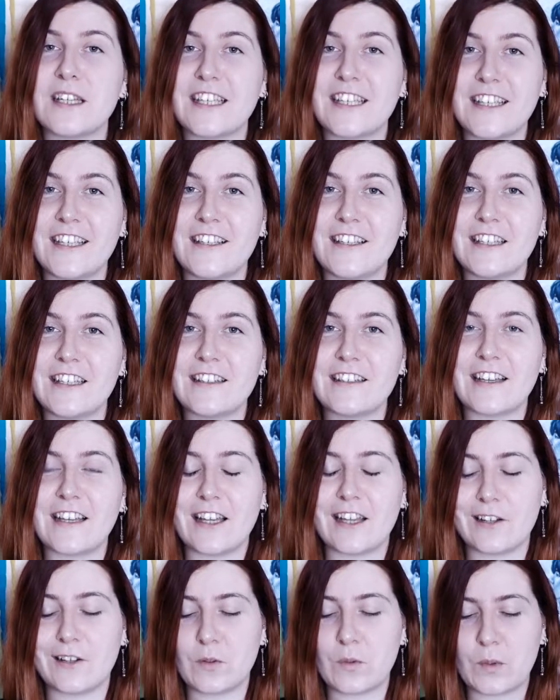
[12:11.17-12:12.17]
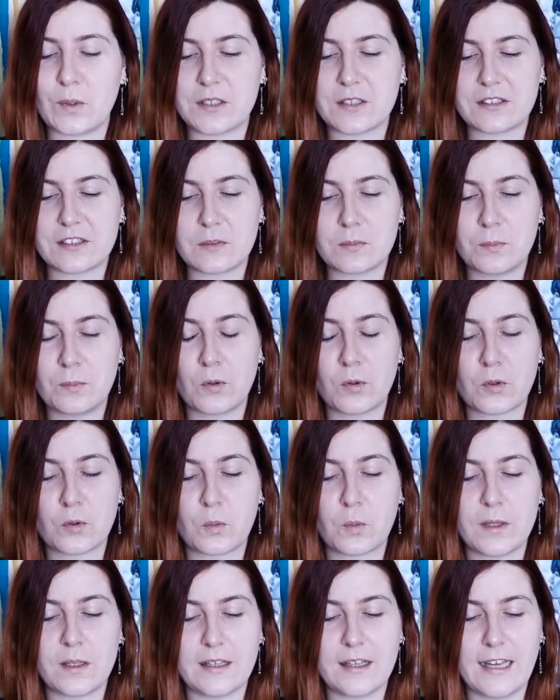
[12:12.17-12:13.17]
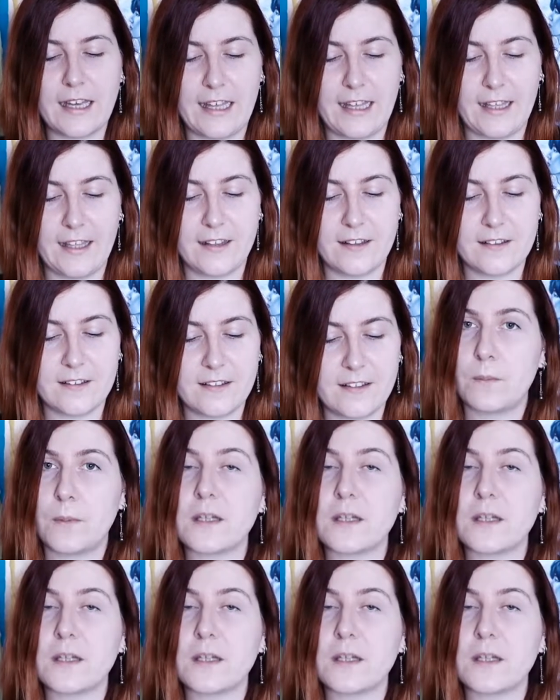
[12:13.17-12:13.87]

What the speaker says: head and where this book will end.